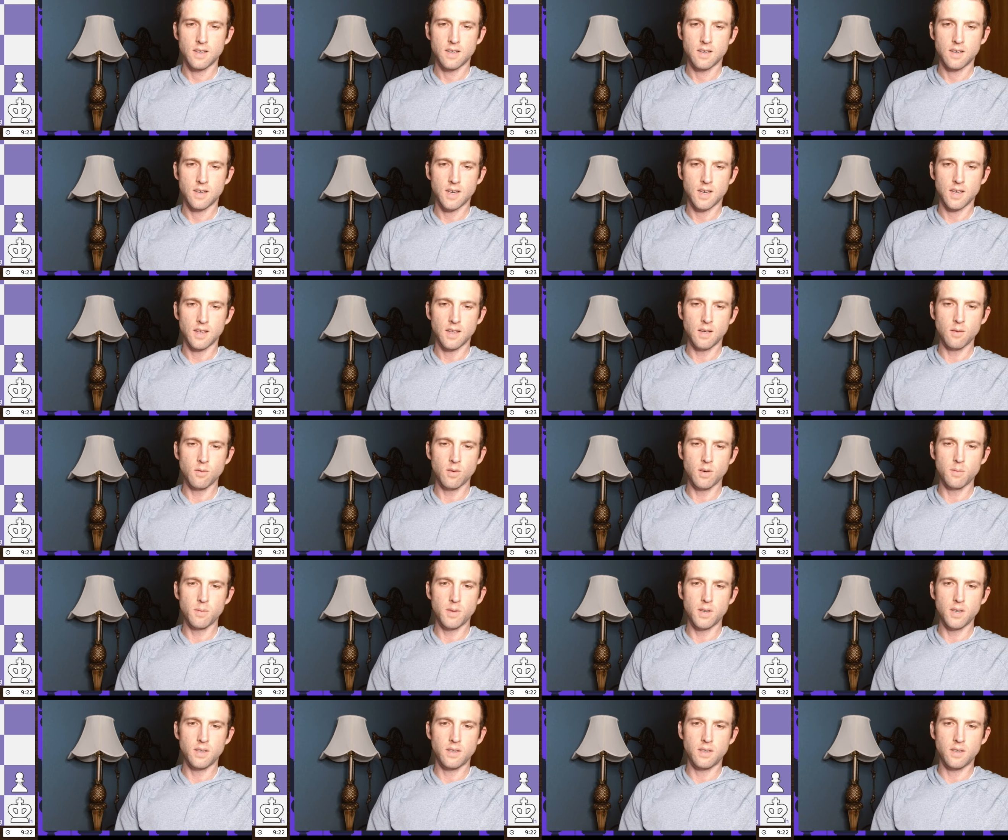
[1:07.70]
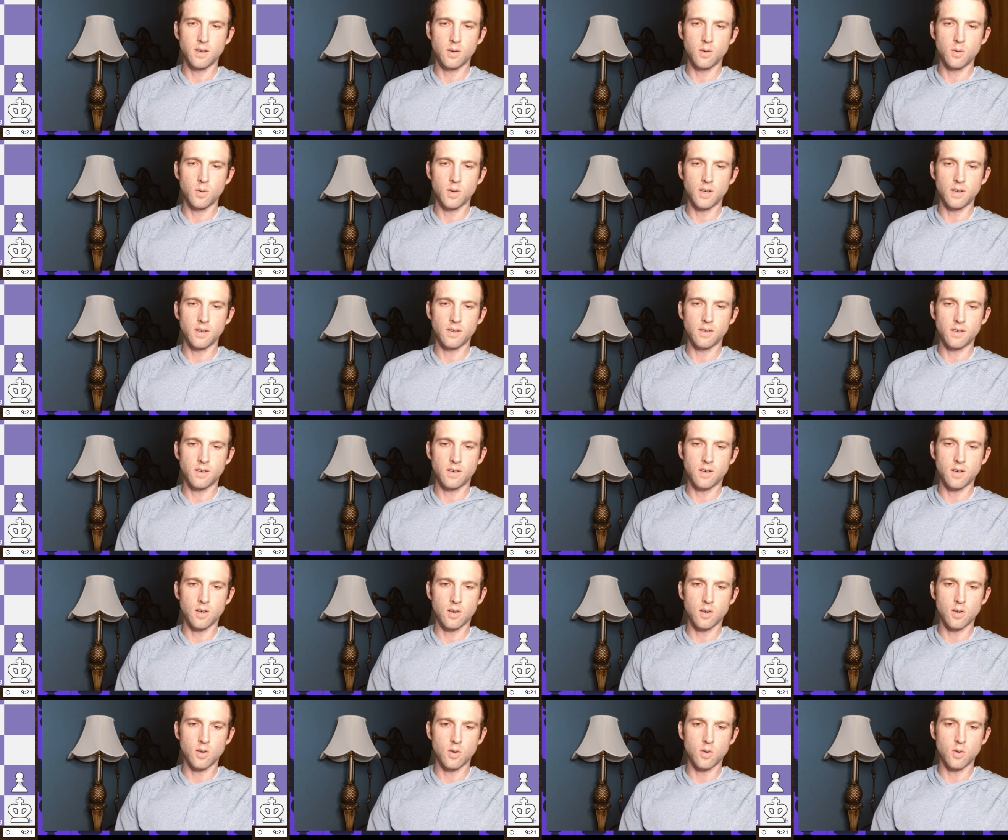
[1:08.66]
I think what I'm going to do is
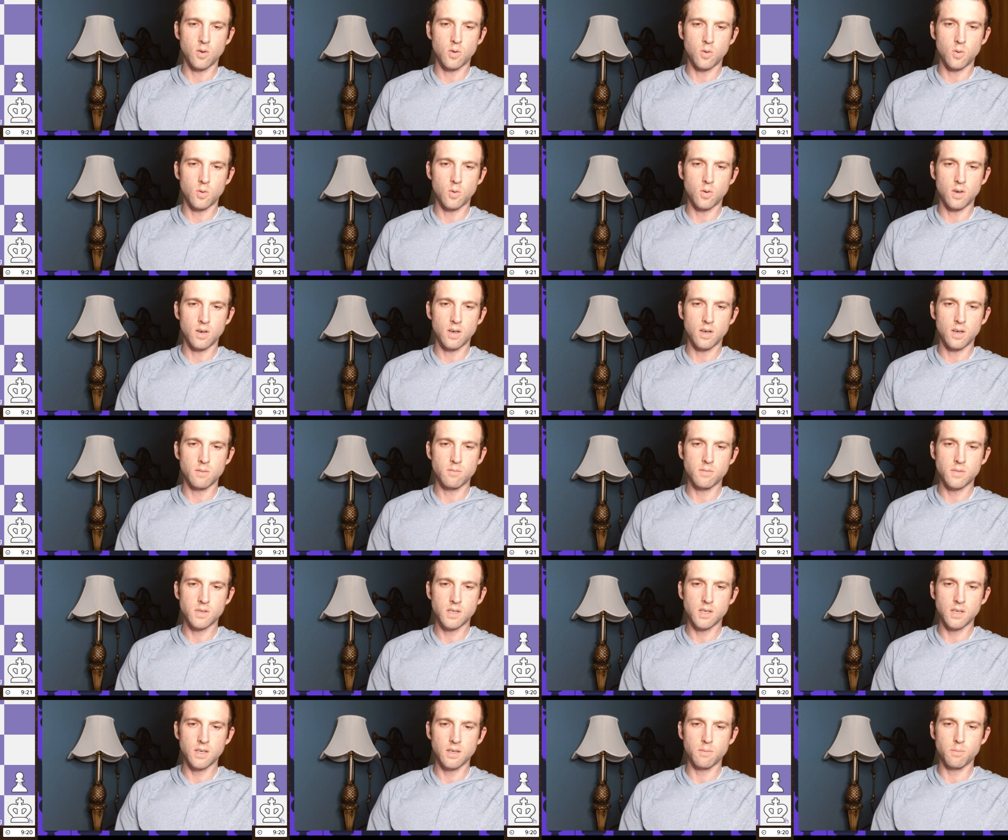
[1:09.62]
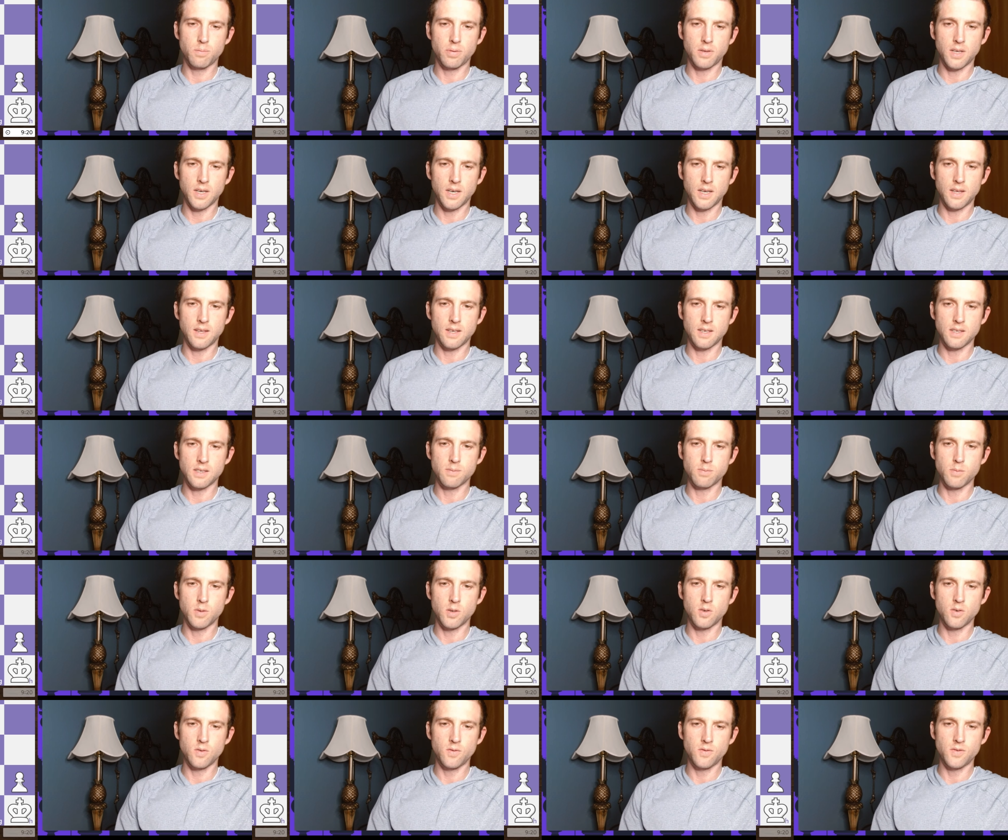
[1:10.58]
go. I'm just going to play this
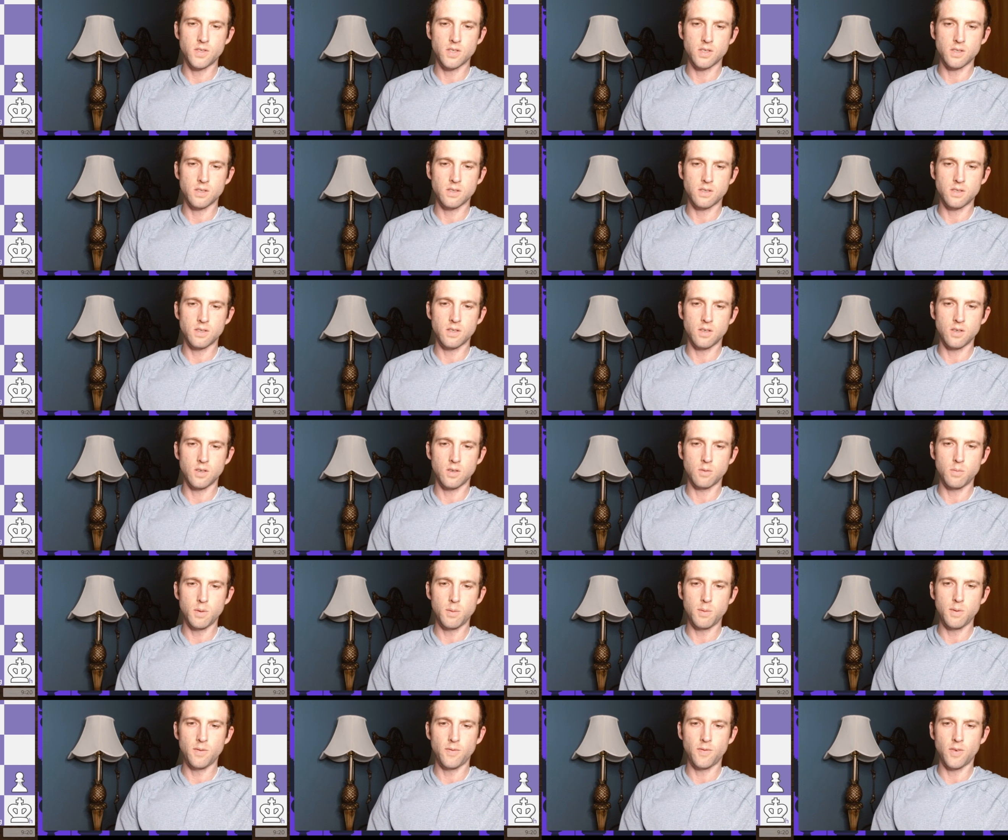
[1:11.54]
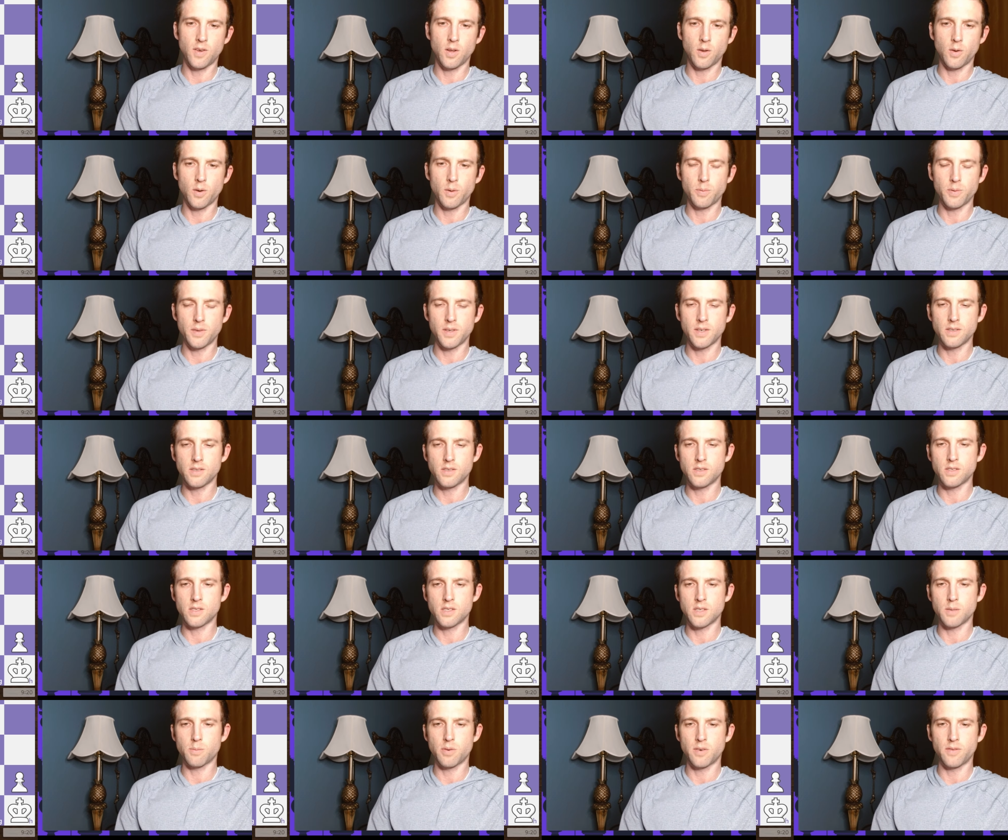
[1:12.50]
move just to maybe follow up with this
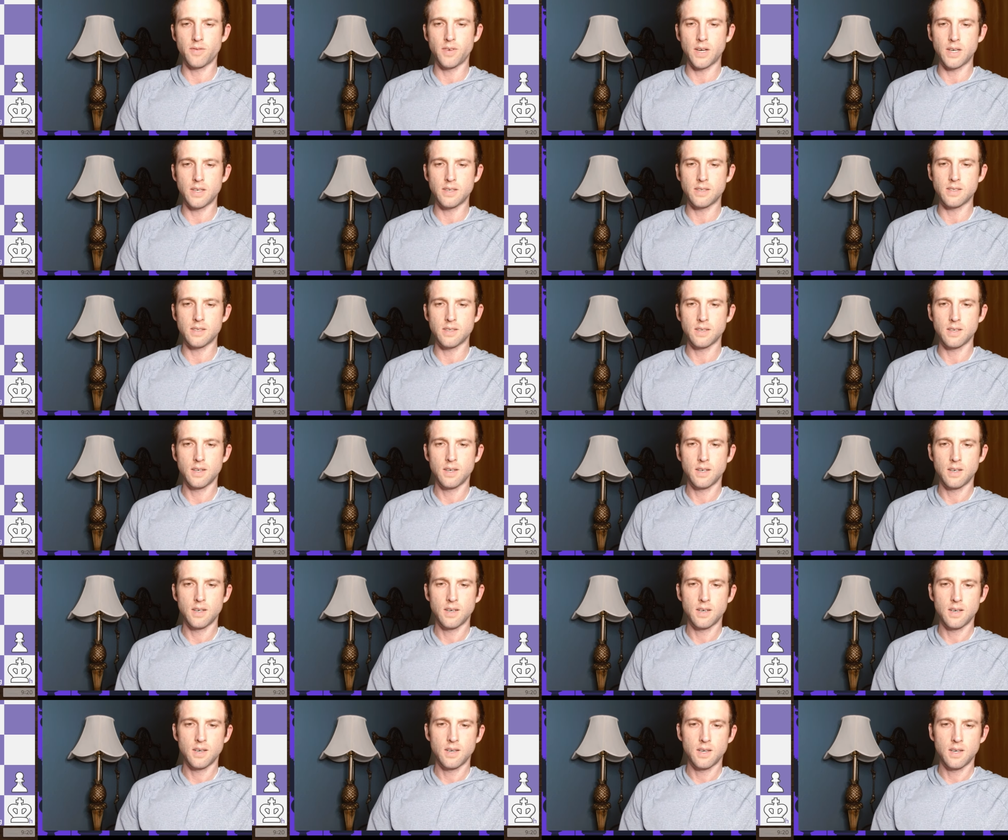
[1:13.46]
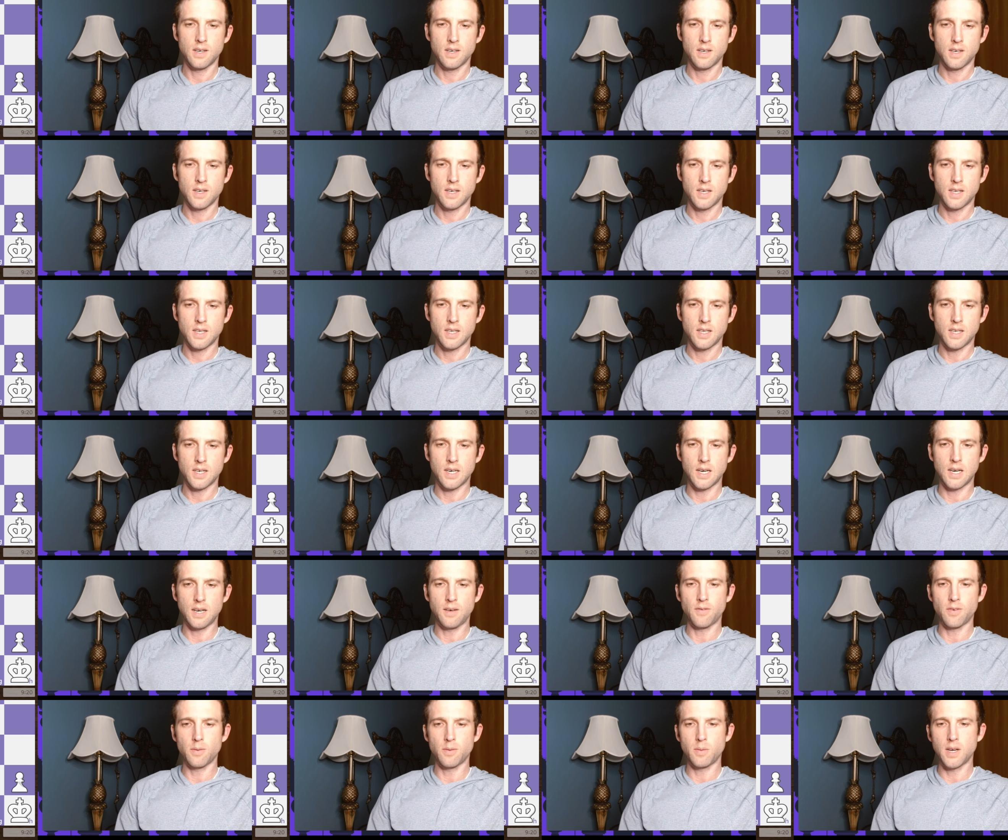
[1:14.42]
just to prevent
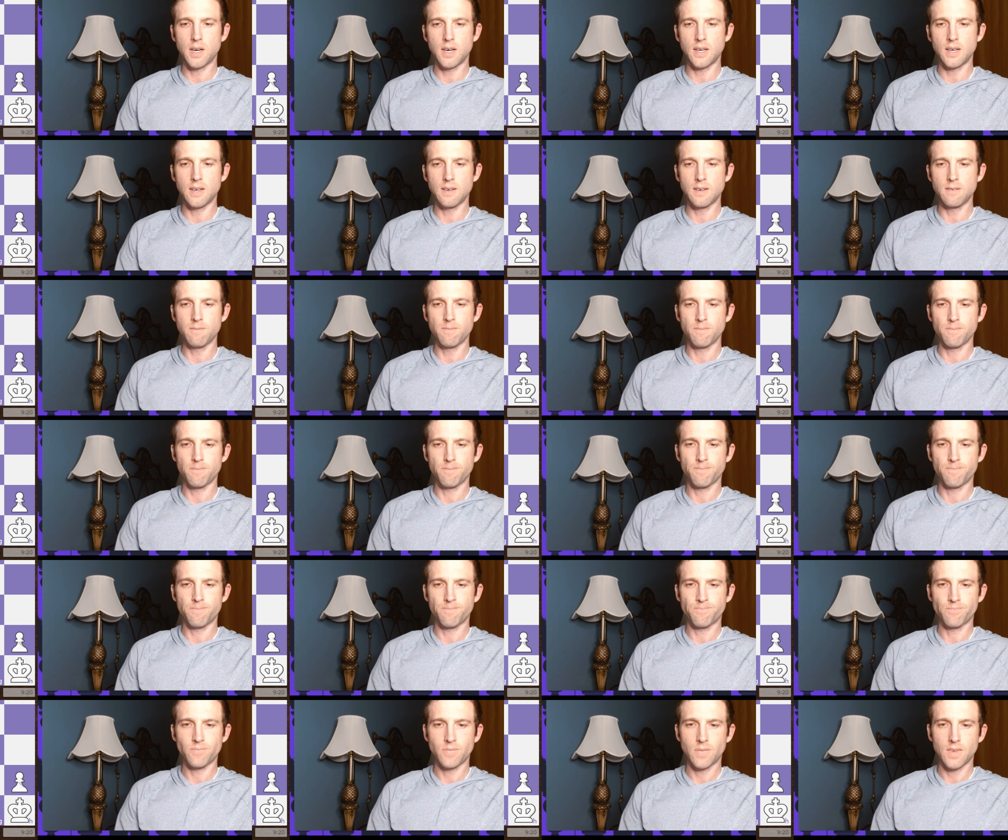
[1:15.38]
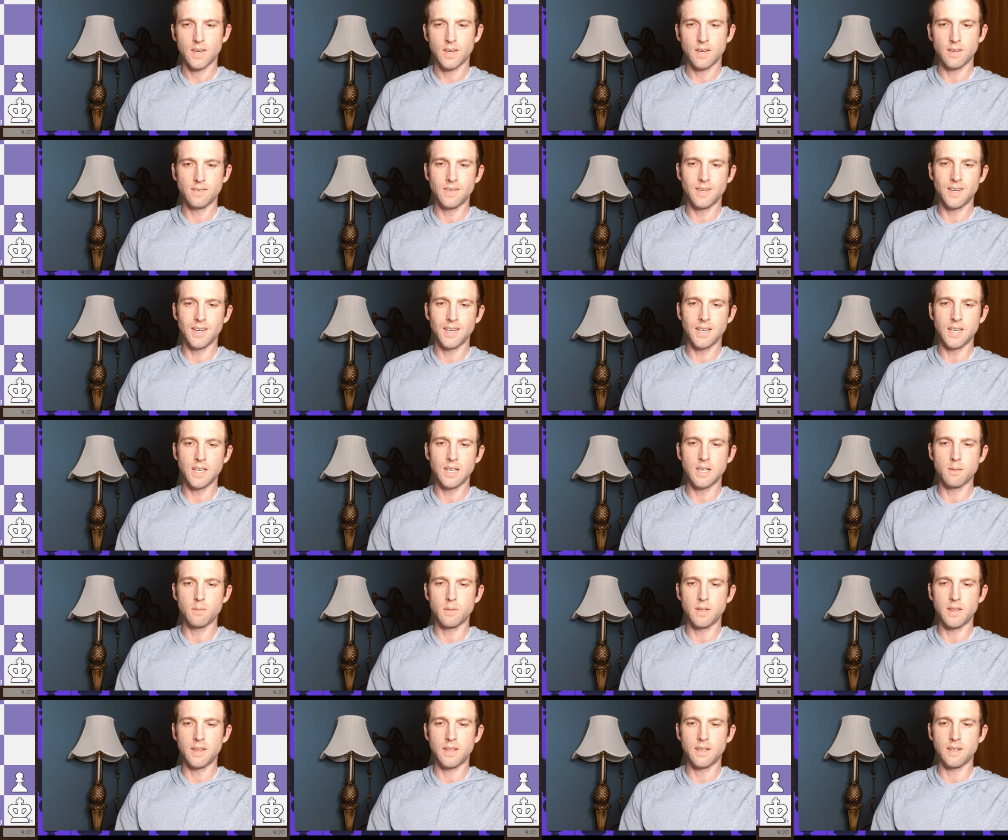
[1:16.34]
knight from getting in. So the knight can
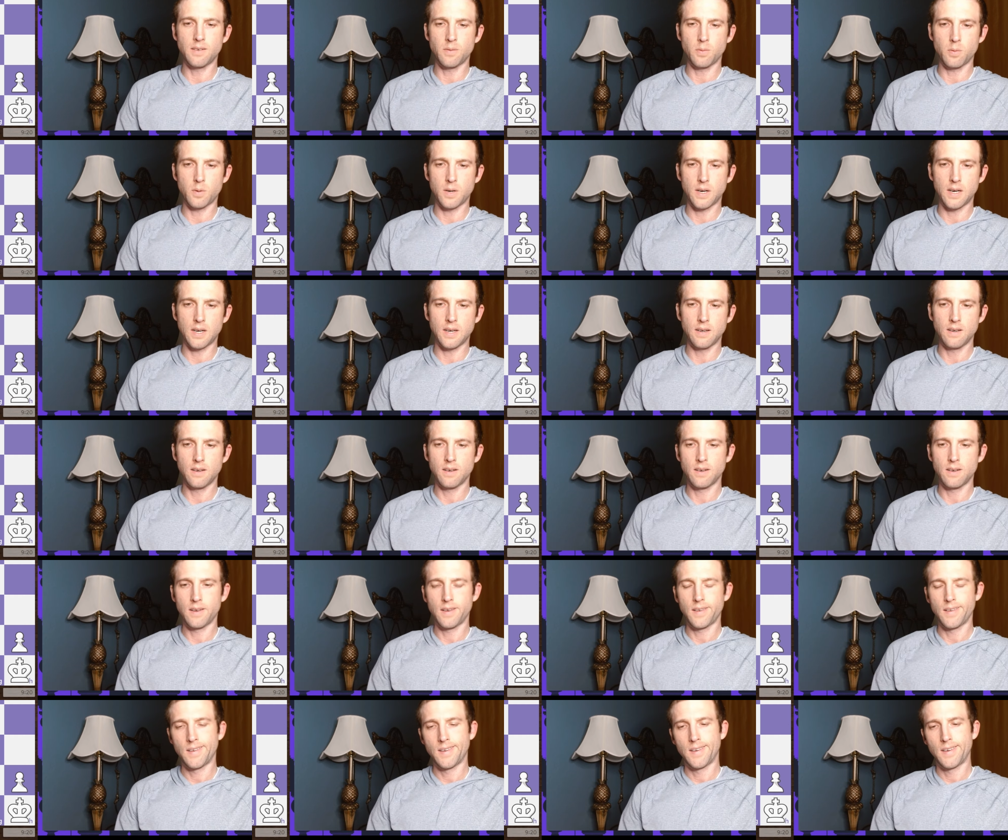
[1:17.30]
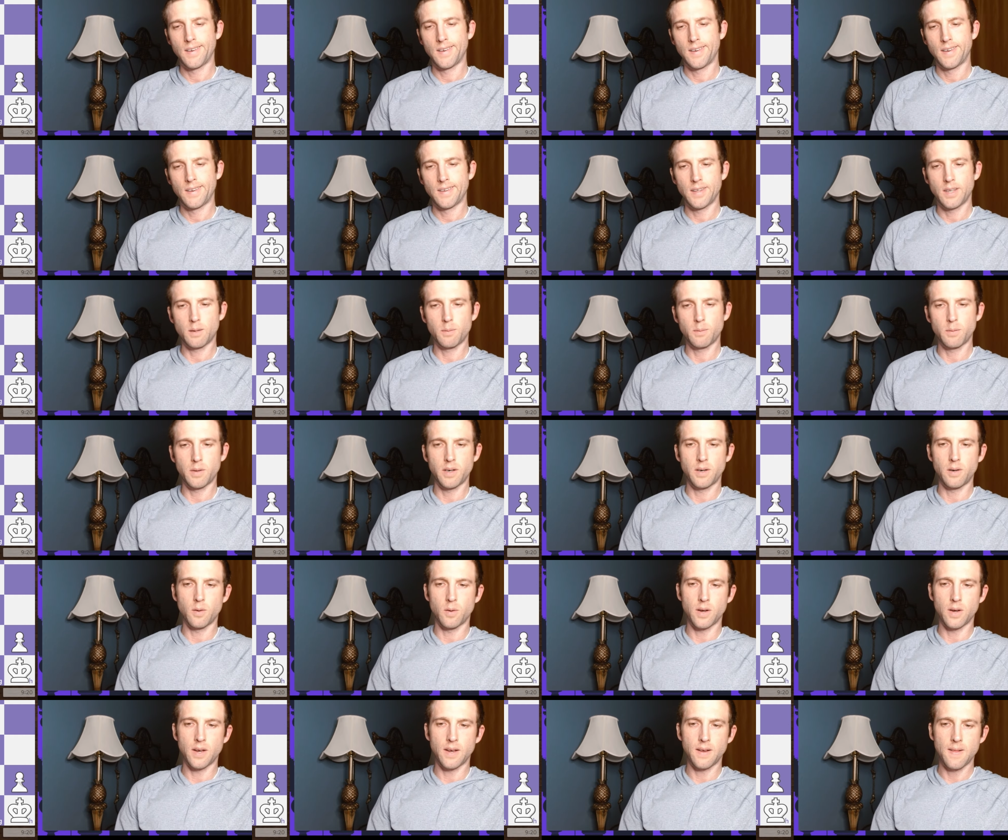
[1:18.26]
come in this way. A little
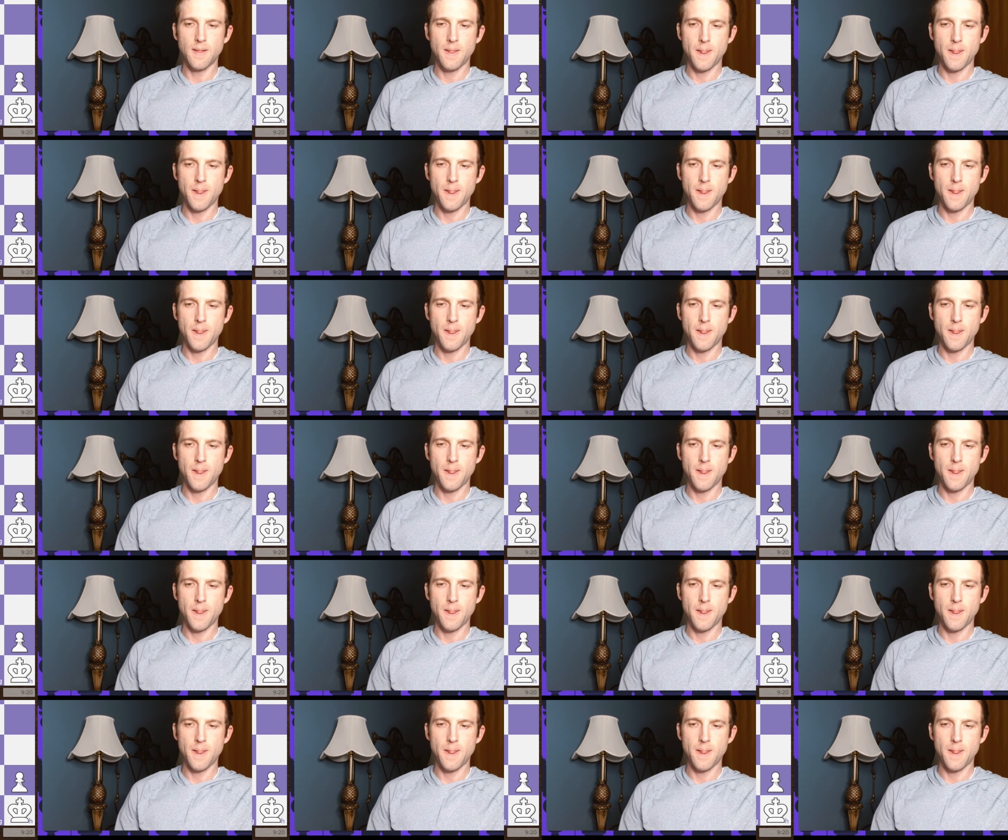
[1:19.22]
annoying.